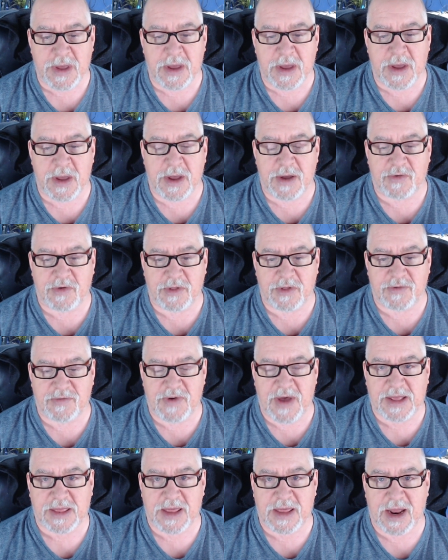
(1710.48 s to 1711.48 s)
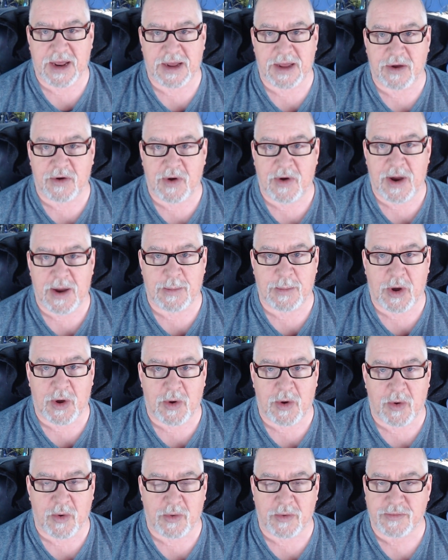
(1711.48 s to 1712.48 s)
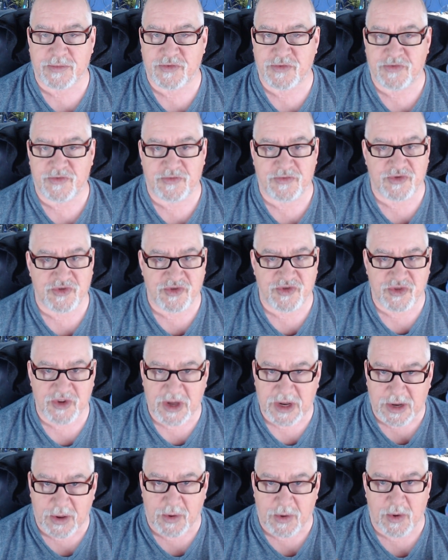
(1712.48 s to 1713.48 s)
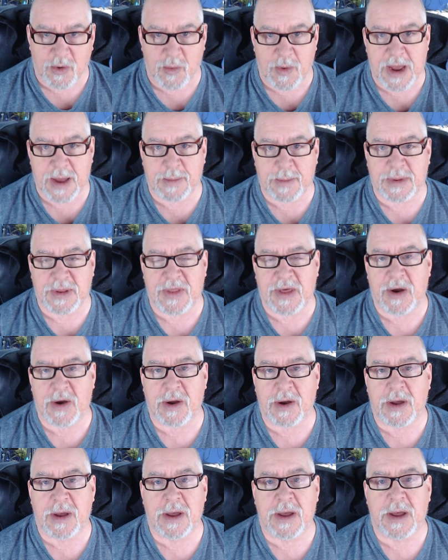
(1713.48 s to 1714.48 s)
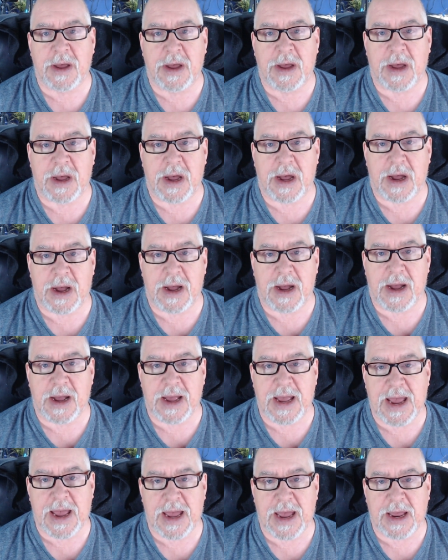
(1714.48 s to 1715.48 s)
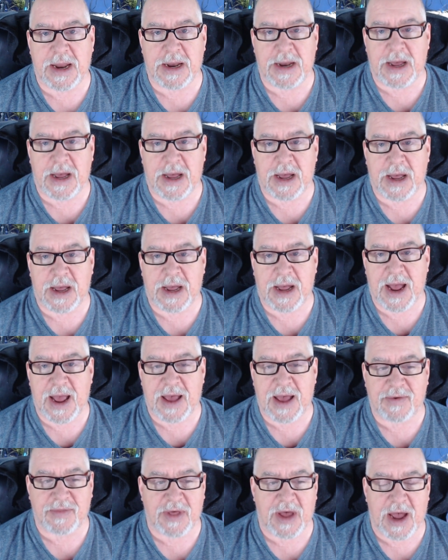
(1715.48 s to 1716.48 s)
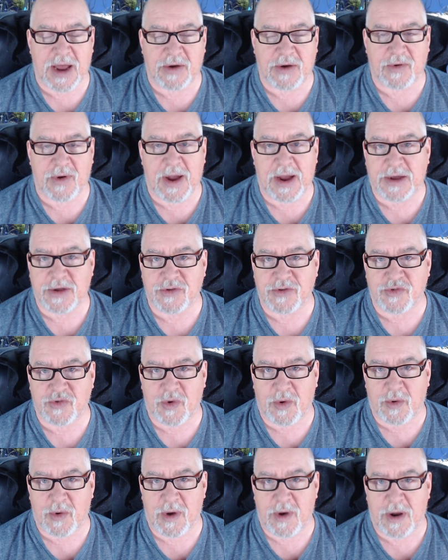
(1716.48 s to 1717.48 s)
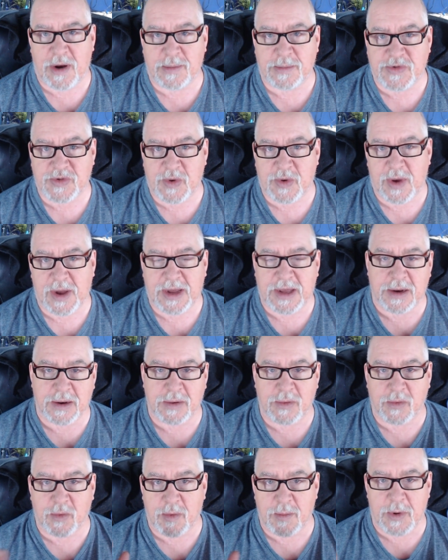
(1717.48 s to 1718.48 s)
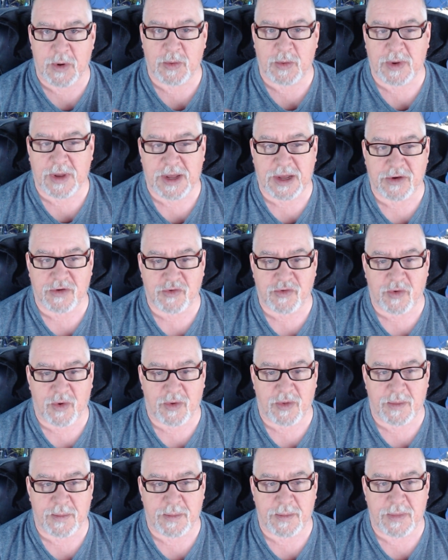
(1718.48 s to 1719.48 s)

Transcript: for the fact that I can cram a whole shitload of RAM in there. Uh, and uh, I have the iDRAC controller on them so I can remotely control them.